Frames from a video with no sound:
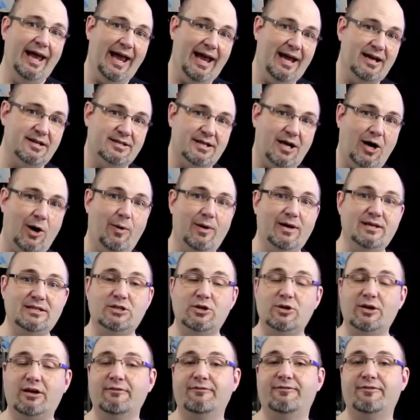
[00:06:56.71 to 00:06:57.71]
As
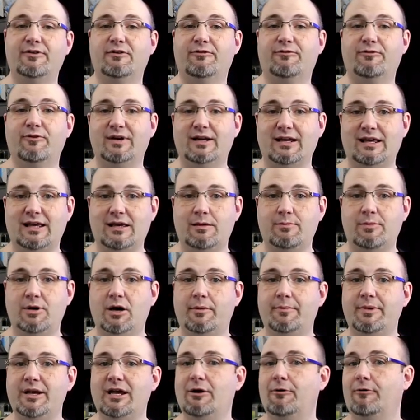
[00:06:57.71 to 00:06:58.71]
always, you can feel free to
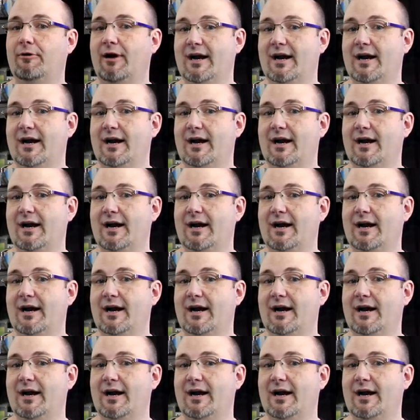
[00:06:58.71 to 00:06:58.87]
email me at